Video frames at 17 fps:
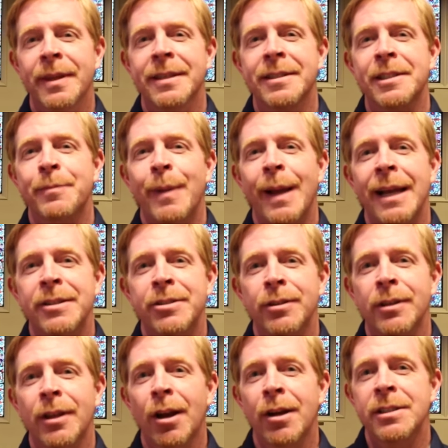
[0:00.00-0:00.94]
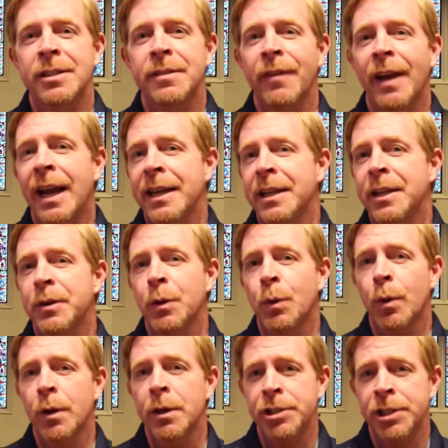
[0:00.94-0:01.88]
This is Pastor Lars inviting you to
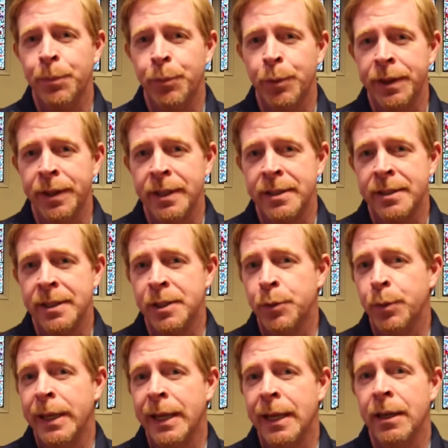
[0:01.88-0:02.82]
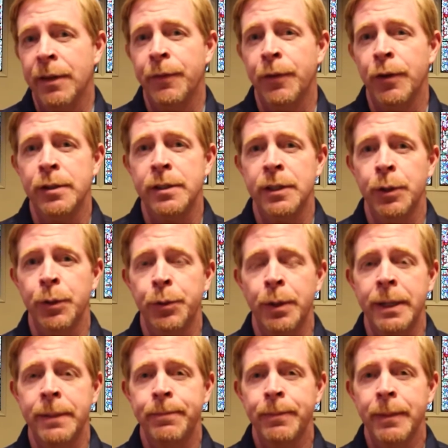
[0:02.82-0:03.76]
worship with us this weekend at First
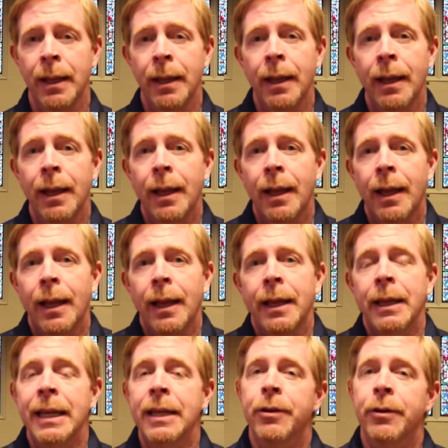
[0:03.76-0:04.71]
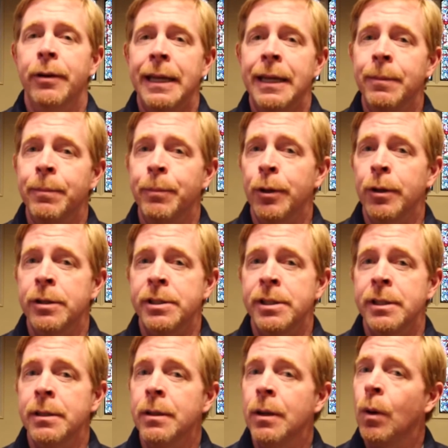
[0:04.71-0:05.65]
Lutheran, either in
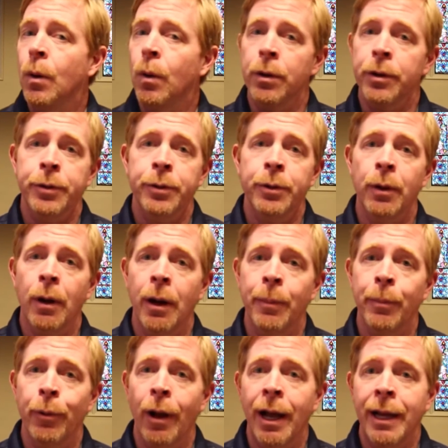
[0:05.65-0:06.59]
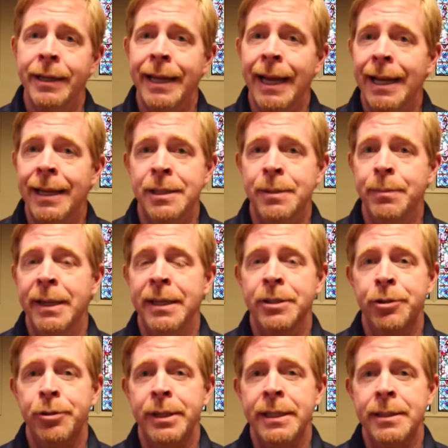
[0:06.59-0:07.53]
person or through our broadcast
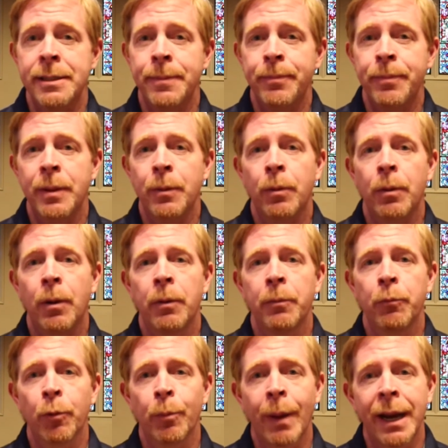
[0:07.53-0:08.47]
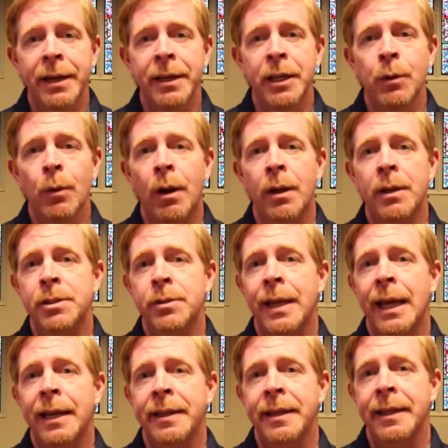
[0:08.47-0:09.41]
ministries. Reminding you also
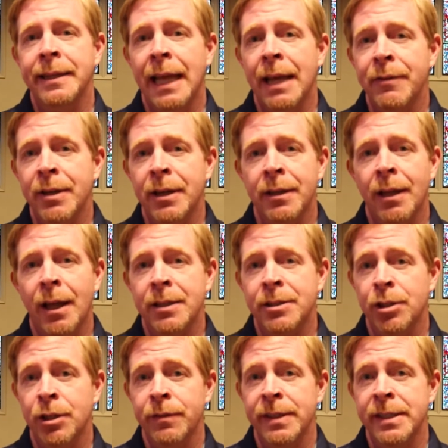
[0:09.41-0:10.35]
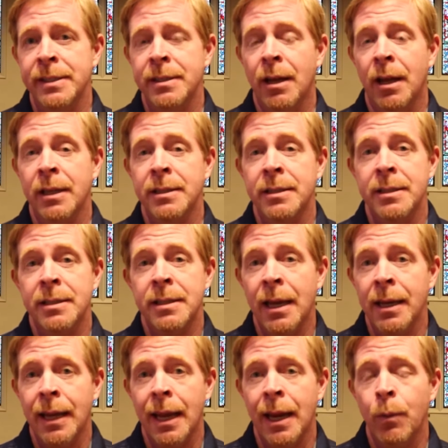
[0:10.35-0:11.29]
that at the 11 o'clock service on
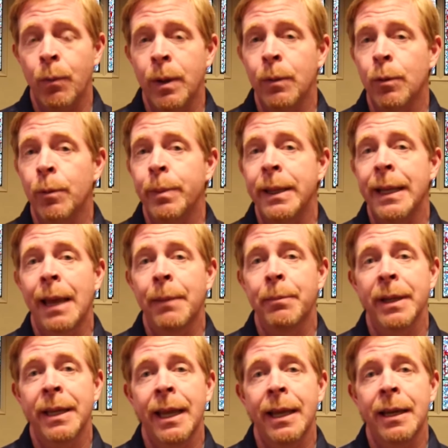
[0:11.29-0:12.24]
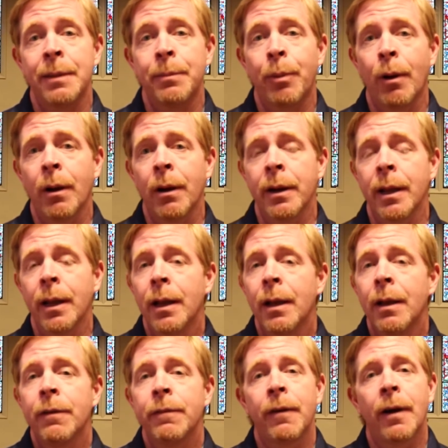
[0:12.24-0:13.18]
Sunday, we will be at McKennan Park,
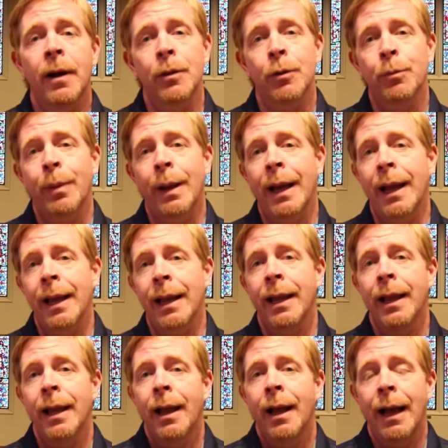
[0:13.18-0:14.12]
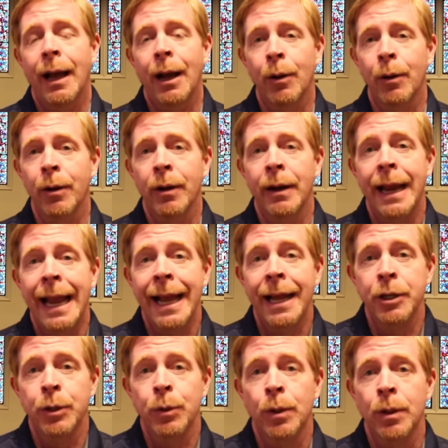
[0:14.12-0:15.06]
followed by our
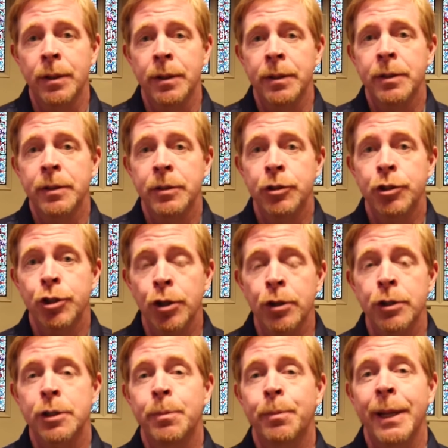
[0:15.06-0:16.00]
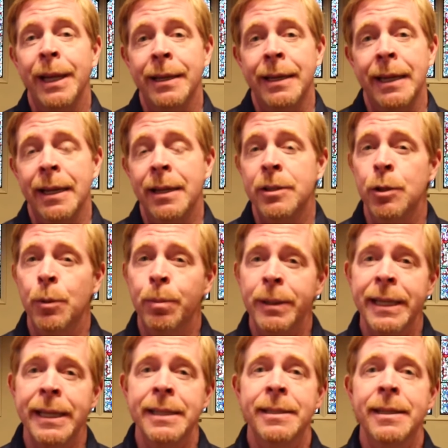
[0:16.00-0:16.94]
annual church picnic. So
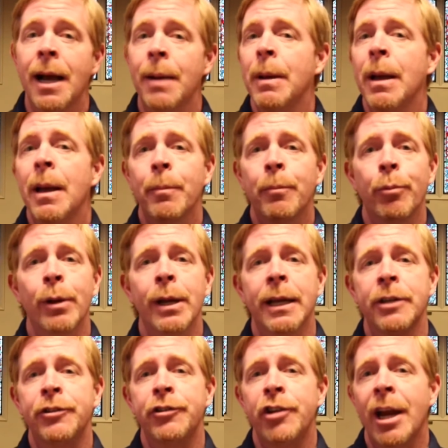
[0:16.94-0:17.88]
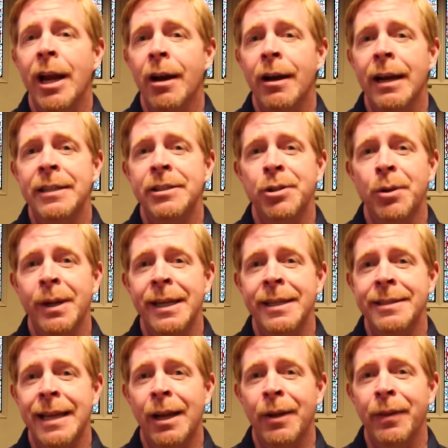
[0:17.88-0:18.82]
please come, bring a chair and join
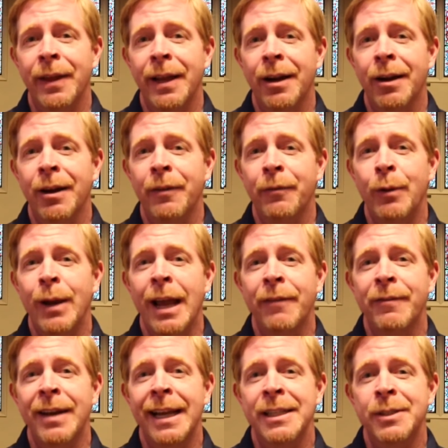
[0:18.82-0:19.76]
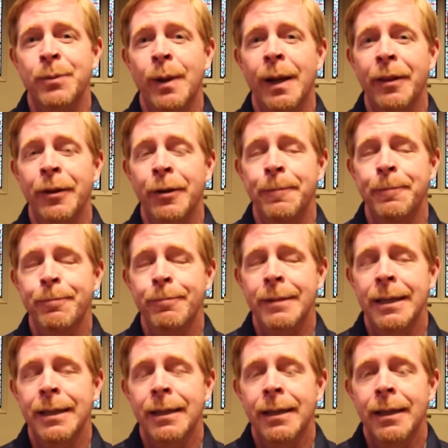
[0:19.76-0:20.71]
us out there if we have nice weather.
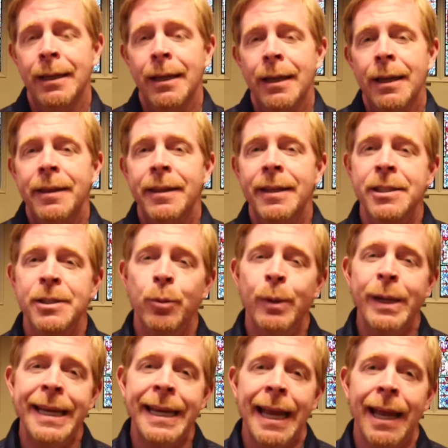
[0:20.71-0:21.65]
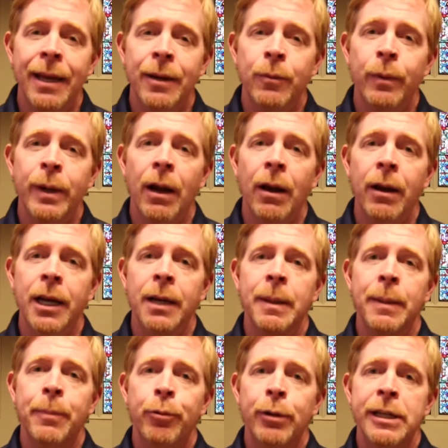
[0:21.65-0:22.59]
This weekend, we are going to
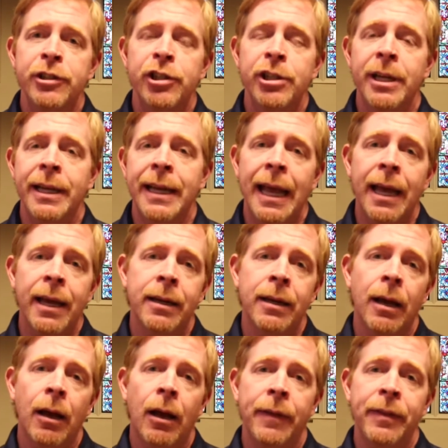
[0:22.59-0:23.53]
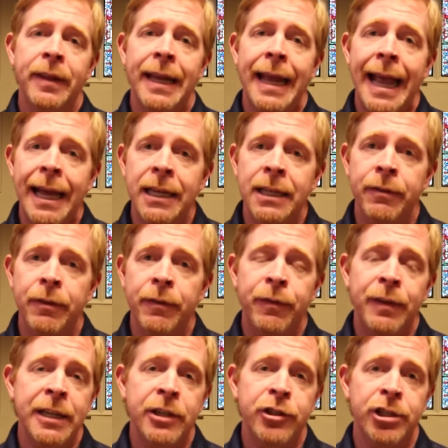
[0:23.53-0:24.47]
be preaching again at the end of
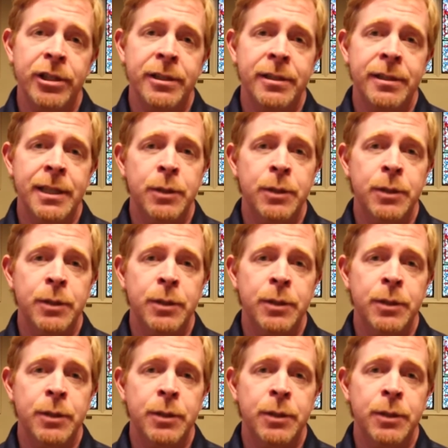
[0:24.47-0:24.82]
Ephesians.